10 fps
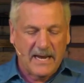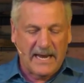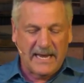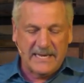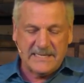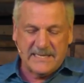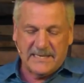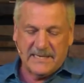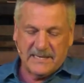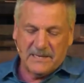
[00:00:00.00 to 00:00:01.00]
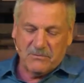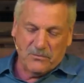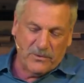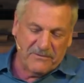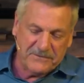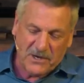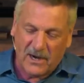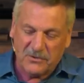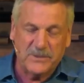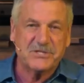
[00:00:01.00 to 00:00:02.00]
and uh, we've
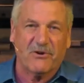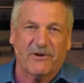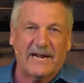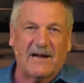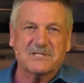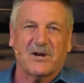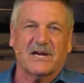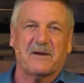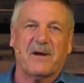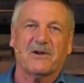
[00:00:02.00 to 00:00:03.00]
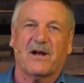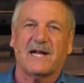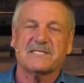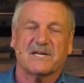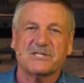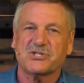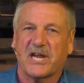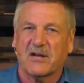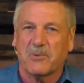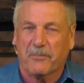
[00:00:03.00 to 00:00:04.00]
talked, we started out talking about God's
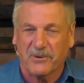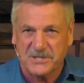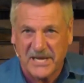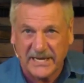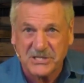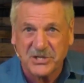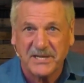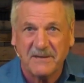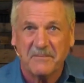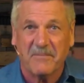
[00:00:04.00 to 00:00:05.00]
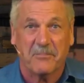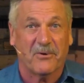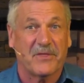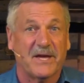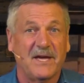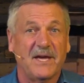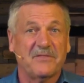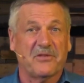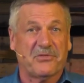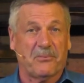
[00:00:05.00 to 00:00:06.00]
unshakable protection. Remember the,
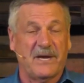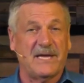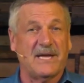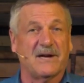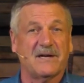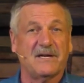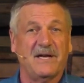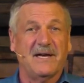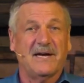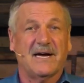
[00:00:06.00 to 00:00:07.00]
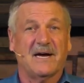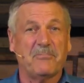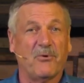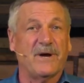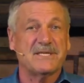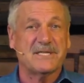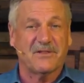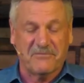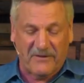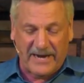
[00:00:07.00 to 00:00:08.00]
the three young uh, boys
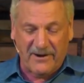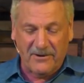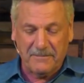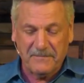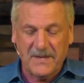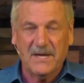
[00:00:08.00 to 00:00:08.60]
in the fire?